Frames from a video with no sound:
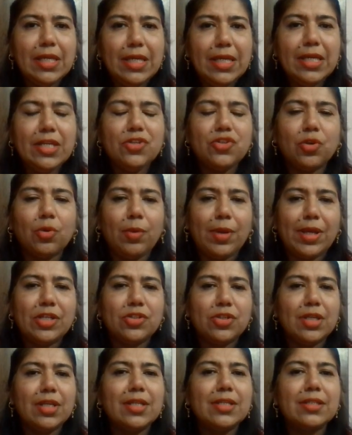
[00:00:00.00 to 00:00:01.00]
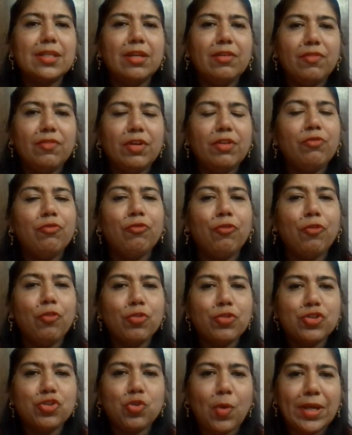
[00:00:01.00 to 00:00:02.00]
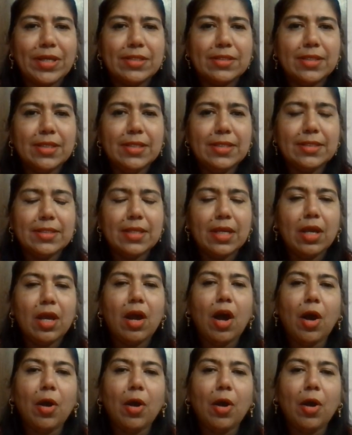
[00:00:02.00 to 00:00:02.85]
each question is given 4 choices,